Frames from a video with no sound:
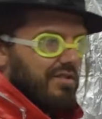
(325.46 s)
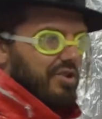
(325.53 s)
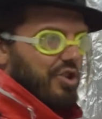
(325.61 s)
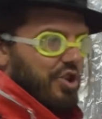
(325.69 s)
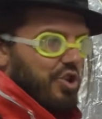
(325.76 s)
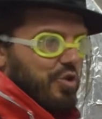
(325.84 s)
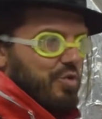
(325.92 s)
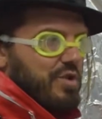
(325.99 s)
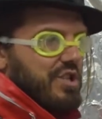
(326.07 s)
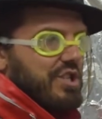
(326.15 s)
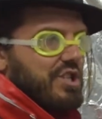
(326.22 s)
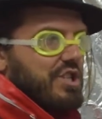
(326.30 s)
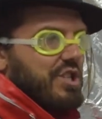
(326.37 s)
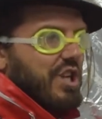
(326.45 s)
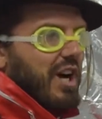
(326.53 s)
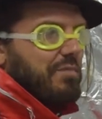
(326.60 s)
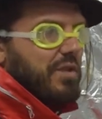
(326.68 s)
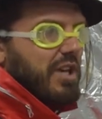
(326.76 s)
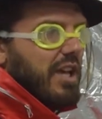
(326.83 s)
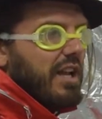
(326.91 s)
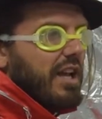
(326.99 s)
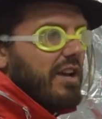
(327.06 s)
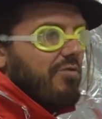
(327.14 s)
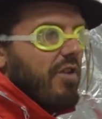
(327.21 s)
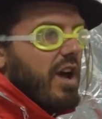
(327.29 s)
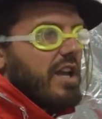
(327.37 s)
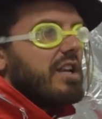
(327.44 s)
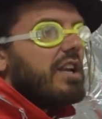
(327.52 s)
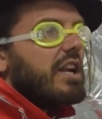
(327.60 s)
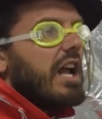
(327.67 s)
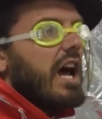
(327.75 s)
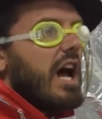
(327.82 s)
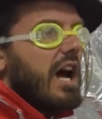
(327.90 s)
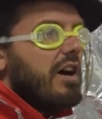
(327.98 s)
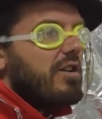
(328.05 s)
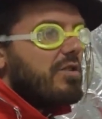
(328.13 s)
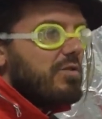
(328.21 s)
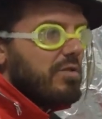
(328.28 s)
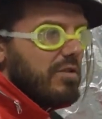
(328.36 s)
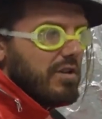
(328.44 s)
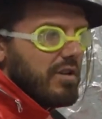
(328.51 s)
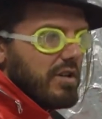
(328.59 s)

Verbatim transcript: You stop giggling right now!